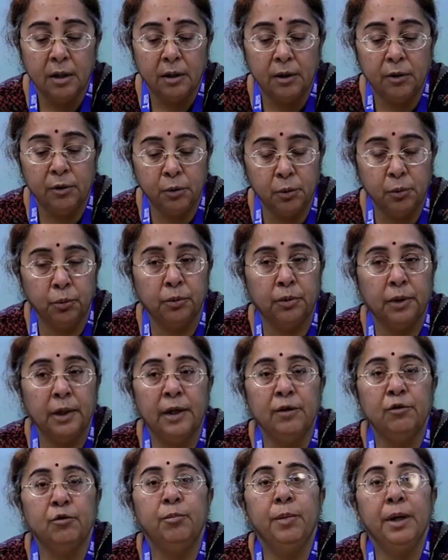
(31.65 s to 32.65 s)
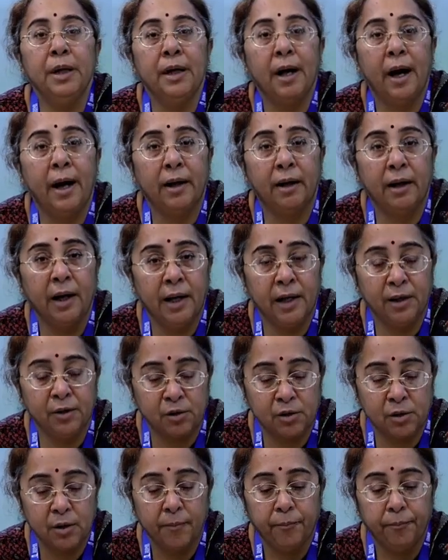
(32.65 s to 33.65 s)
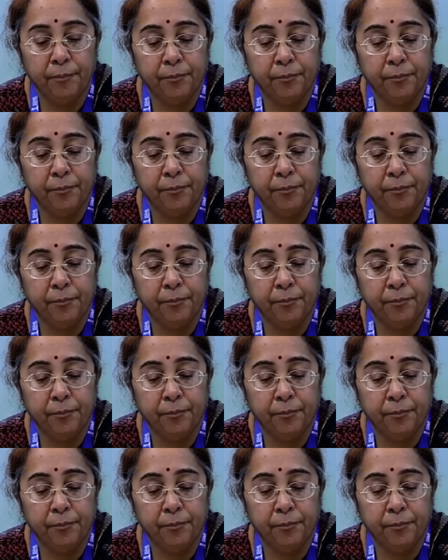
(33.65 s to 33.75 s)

youth is being engaged